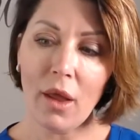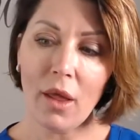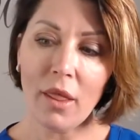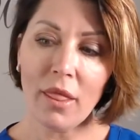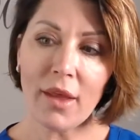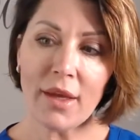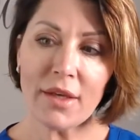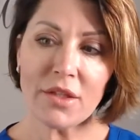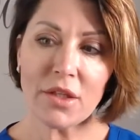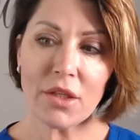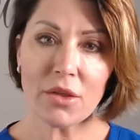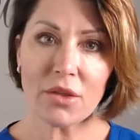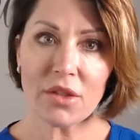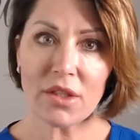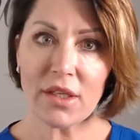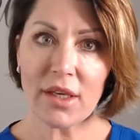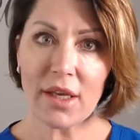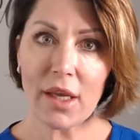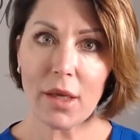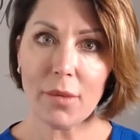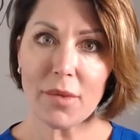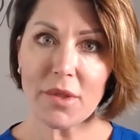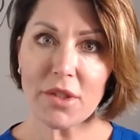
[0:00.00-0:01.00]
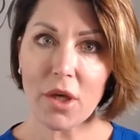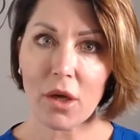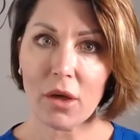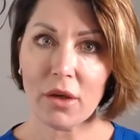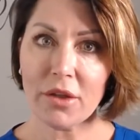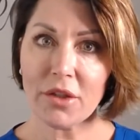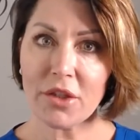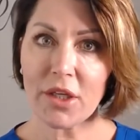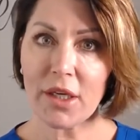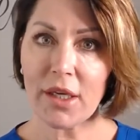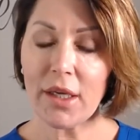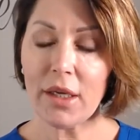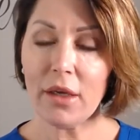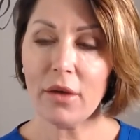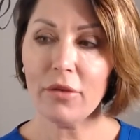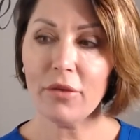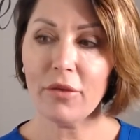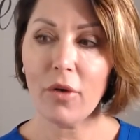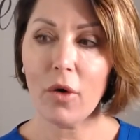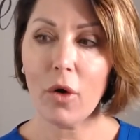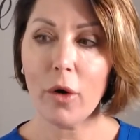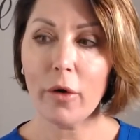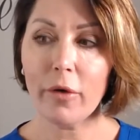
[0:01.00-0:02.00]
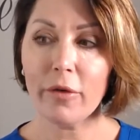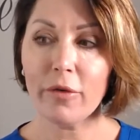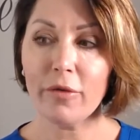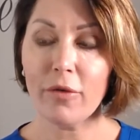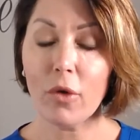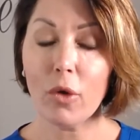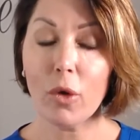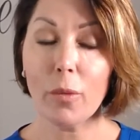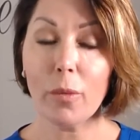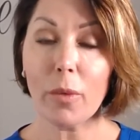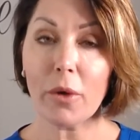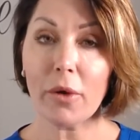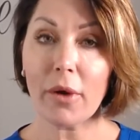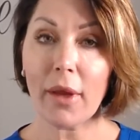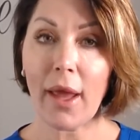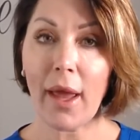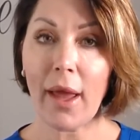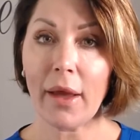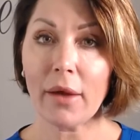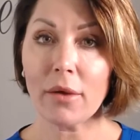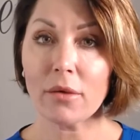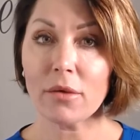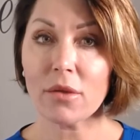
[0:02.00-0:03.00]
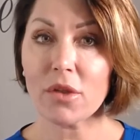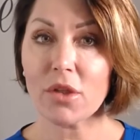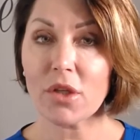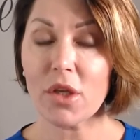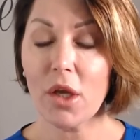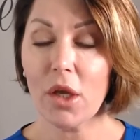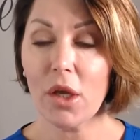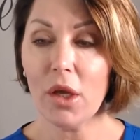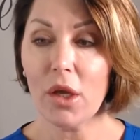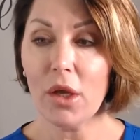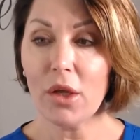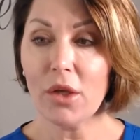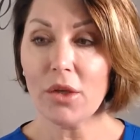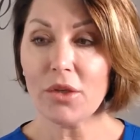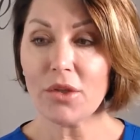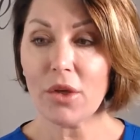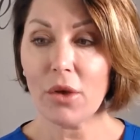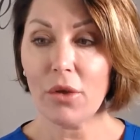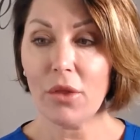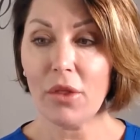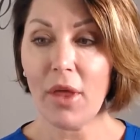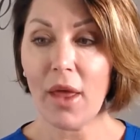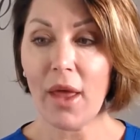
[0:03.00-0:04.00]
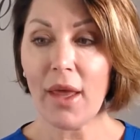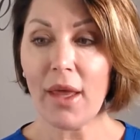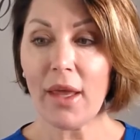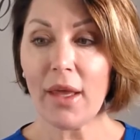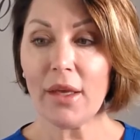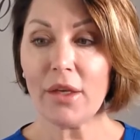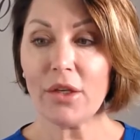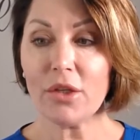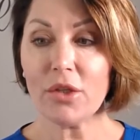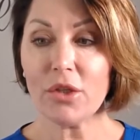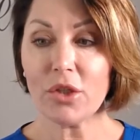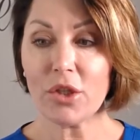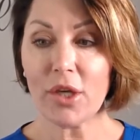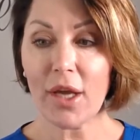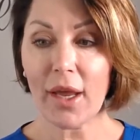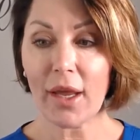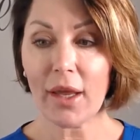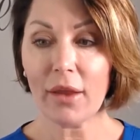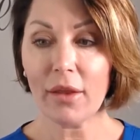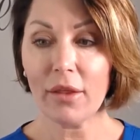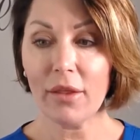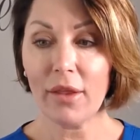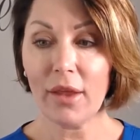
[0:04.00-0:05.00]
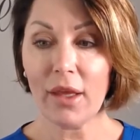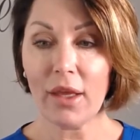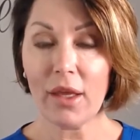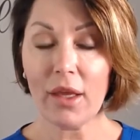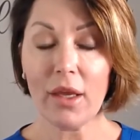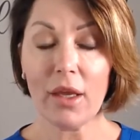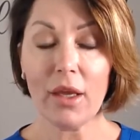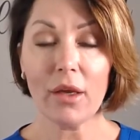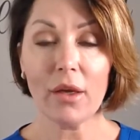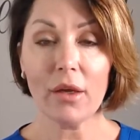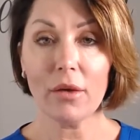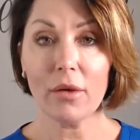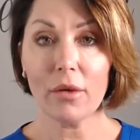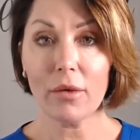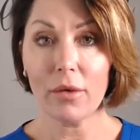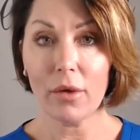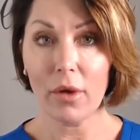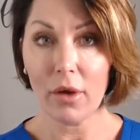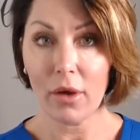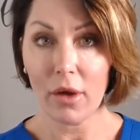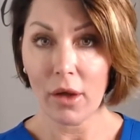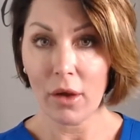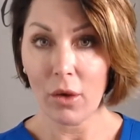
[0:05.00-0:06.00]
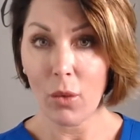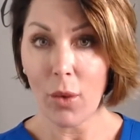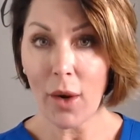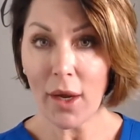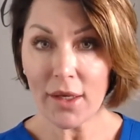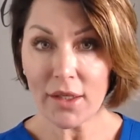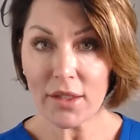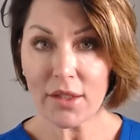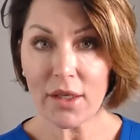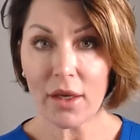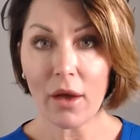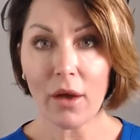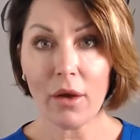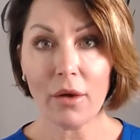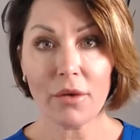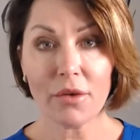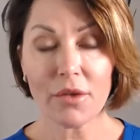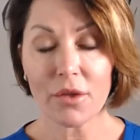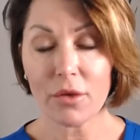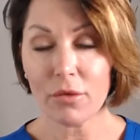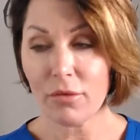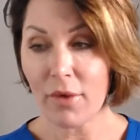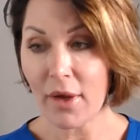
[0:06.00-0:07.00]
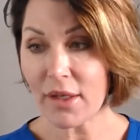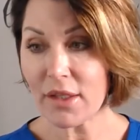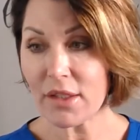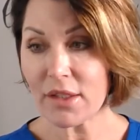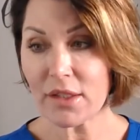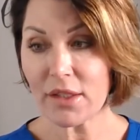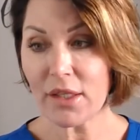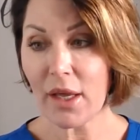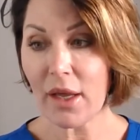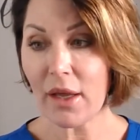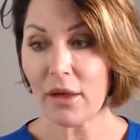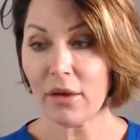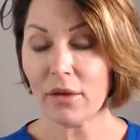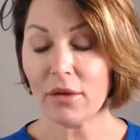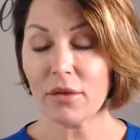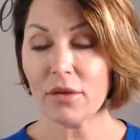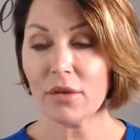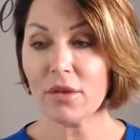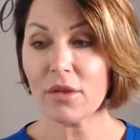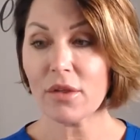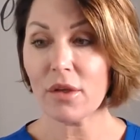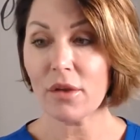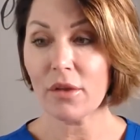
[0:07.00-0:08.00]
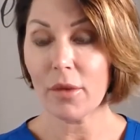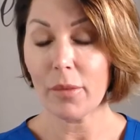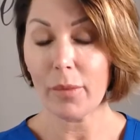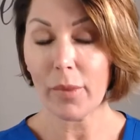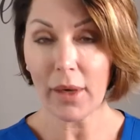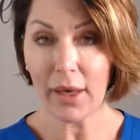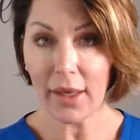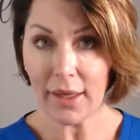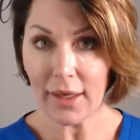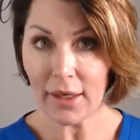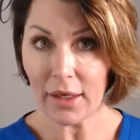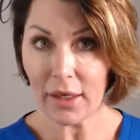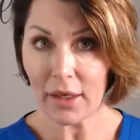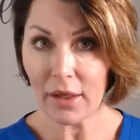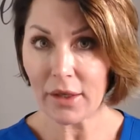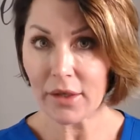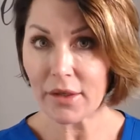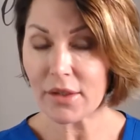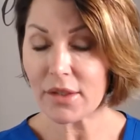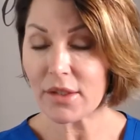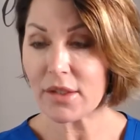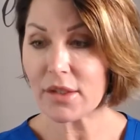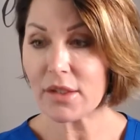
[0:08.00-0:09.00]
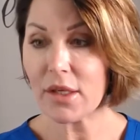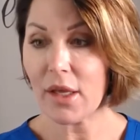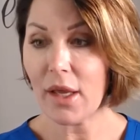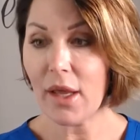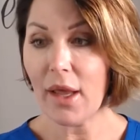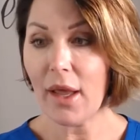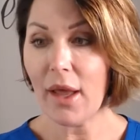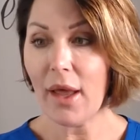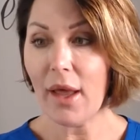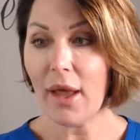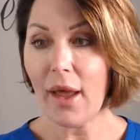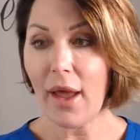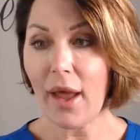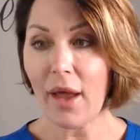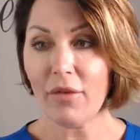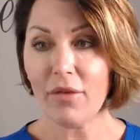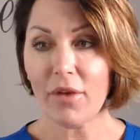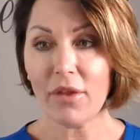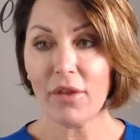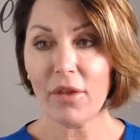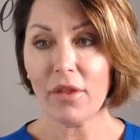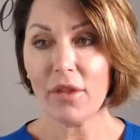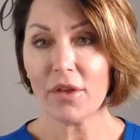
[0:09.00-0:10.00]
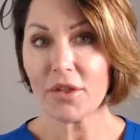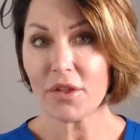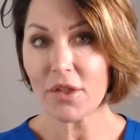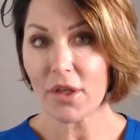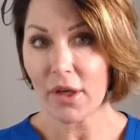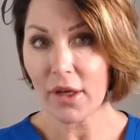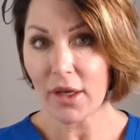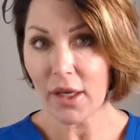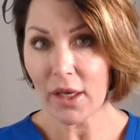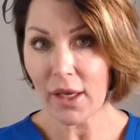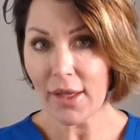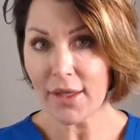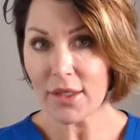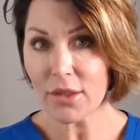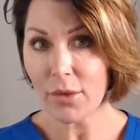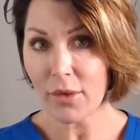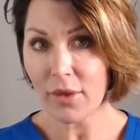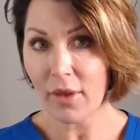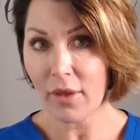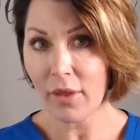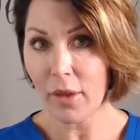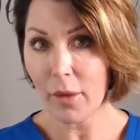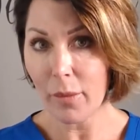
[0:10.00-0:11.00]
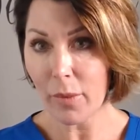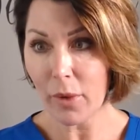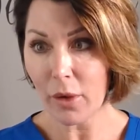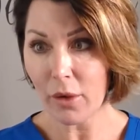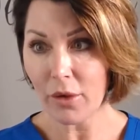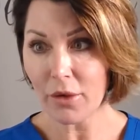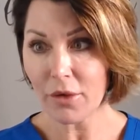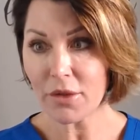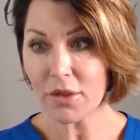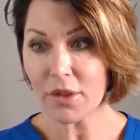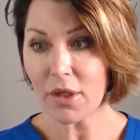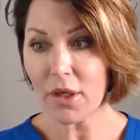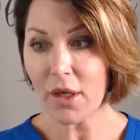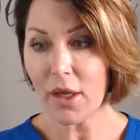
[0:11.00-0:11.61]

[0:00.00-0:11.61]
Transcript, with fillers: These are used in haematology for full blood counts. So they check the uh, white cells, the red cells, the platelets, everything that circulates within the blood.